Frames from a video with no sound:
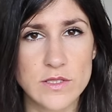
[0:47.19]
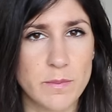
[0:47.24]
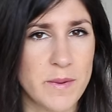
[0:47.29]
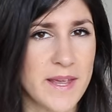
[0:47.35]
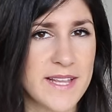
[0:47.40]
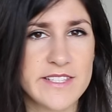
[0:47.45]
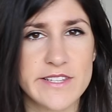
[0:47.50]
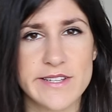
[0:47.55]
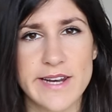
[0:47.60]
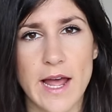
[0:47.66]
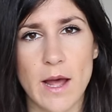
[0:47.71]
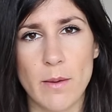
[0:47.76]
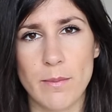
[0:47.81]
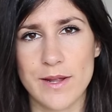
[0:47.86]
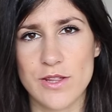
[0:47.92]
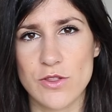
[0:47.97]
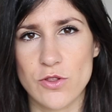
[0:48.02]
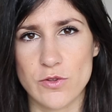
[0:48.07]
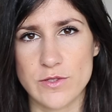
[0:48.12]
It depends on how
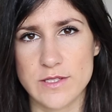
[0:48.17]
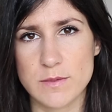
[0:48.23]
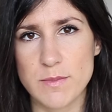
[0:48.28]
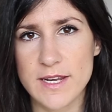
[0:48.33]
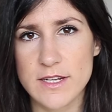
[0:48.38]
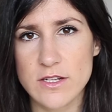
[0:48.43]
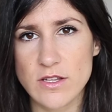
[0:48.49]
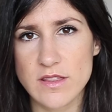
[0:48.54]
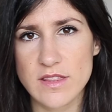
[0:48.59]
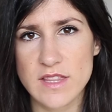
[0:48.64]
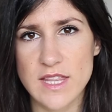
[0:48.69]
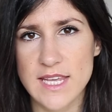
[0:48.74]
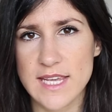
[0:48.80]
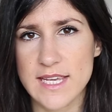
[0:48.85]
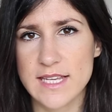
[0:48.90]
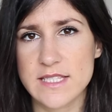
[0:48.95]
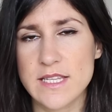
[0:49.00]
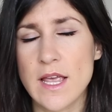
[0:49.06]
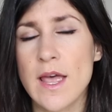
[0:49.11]
much you spend on
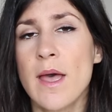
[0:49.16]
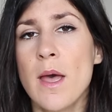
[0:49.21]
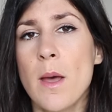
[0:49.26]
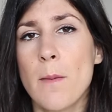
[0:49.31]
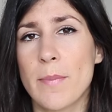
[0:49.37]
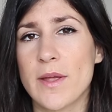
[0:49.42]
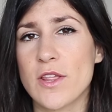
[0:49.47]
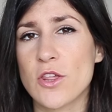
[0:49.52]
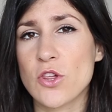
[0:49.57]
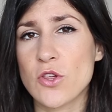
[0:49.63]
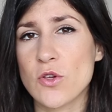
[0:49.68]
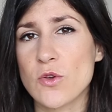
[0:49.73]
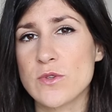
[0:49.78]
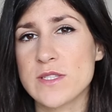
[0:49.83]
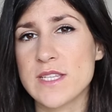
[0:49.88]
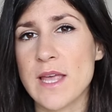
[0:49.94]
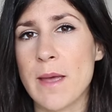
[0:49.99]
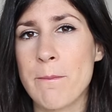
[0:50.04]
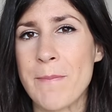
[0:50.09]
things, but
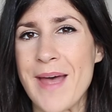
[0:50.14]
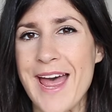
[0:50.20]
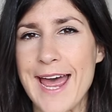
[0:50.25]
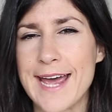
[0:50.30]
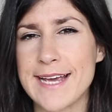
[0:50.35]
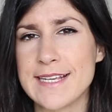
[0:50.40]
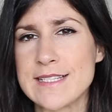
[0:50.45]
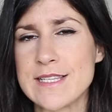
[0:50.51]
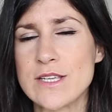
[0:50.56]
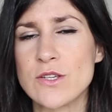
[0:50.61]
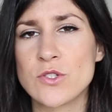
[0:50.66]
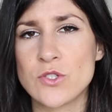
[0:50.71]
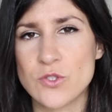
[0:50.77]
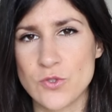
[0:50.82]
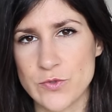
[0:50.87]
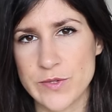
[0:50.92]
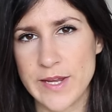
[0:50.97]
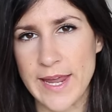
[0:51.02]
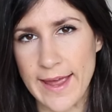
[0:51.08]
shoes and bags
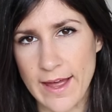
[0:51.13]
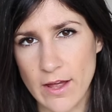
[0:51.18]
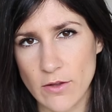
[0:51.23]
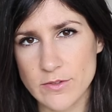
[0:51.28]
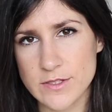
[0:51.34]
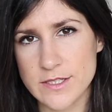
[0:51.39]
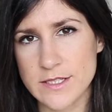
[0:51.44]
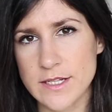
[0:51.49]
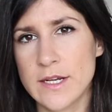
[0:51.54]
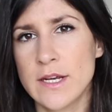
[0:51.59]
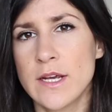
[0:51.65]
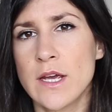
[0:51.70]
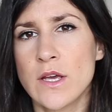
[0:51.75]
do count.